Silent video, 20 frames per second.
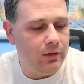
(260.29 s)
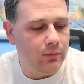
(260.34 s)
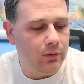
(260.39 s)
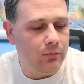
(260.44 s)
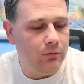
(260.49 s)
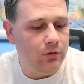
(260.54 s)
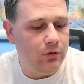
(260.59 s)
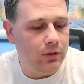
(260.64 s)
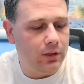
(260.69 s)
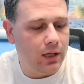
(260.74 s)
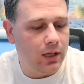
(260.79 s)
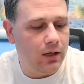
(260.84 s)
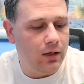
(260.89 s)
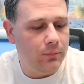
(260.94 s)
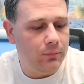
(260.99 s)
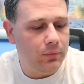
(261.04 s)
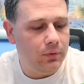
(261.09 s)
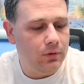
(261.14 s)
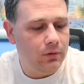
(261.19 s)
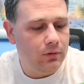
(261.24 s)

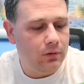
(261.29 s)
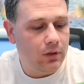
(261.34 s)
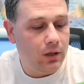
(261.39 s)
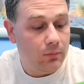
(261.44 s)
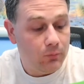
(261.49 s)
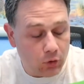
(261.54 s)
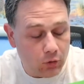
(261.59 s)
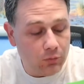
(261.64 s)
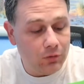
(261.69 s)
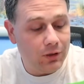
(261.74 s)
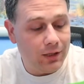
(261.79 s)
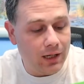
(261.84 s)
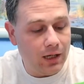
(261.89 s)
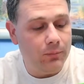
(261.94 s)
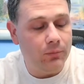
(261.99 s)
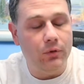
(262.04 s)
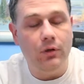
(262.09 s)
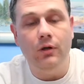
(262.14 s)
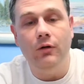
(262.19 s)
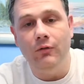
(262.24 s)
mobile
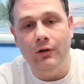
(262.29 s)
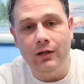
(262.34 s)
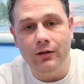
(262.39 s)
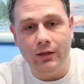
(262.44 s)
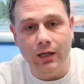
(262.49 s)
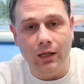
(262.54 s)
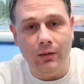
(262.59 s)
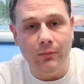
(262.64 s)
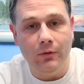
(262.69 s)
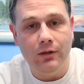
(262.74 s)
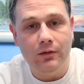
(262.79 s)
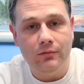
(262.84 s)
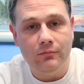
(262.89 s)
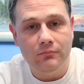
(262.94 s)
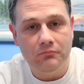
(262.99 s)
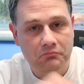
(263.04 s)
app, all while gaming.